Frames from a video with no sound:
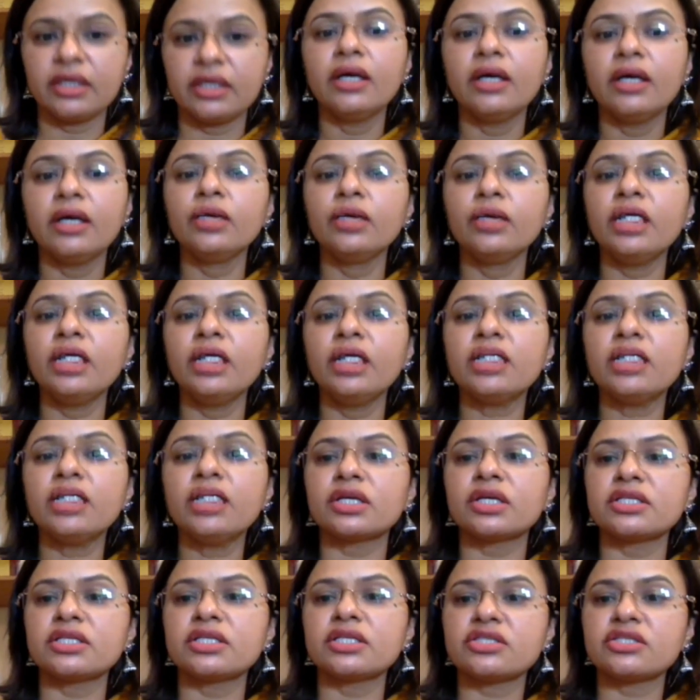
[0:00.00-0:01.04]
You need to
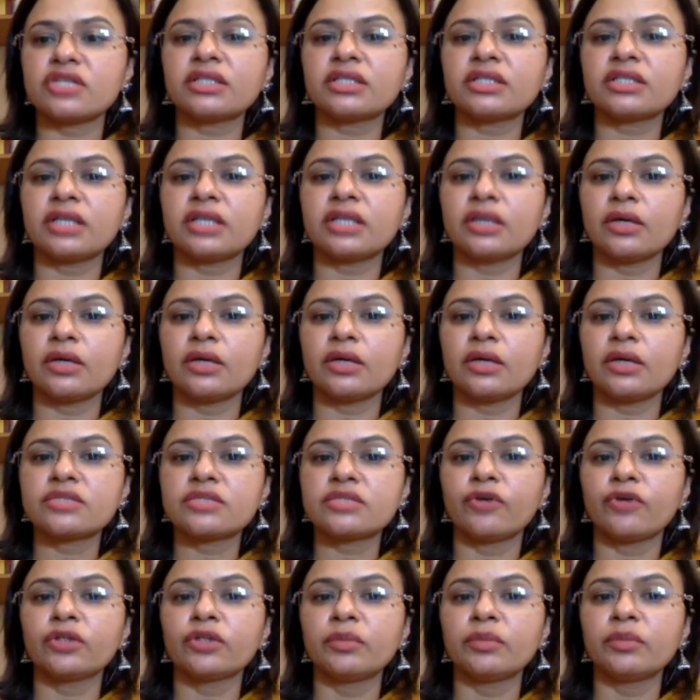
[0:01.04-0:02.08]
construct
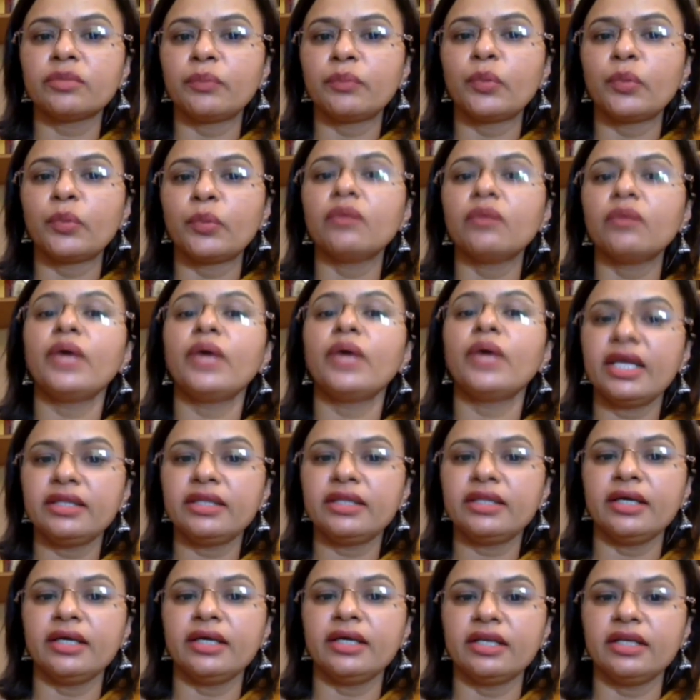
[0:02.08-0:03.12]
houses for the poor
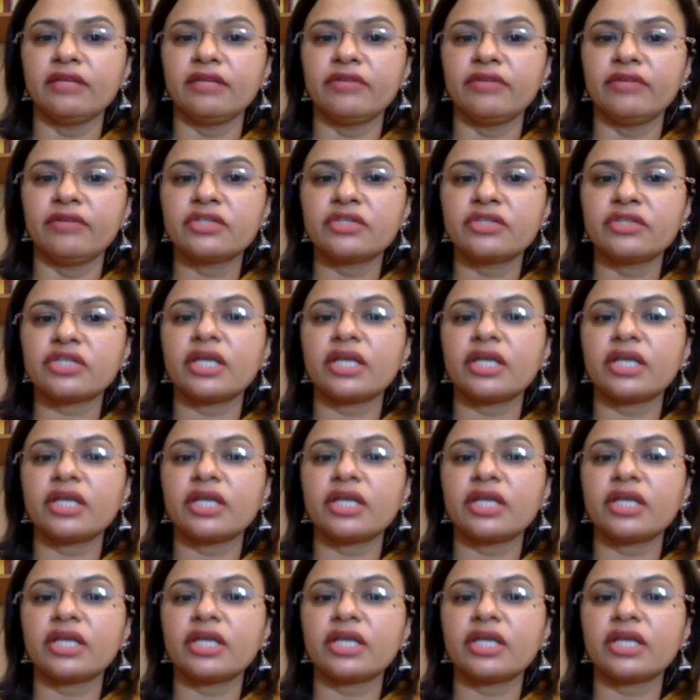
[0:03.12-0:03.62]
where they are living.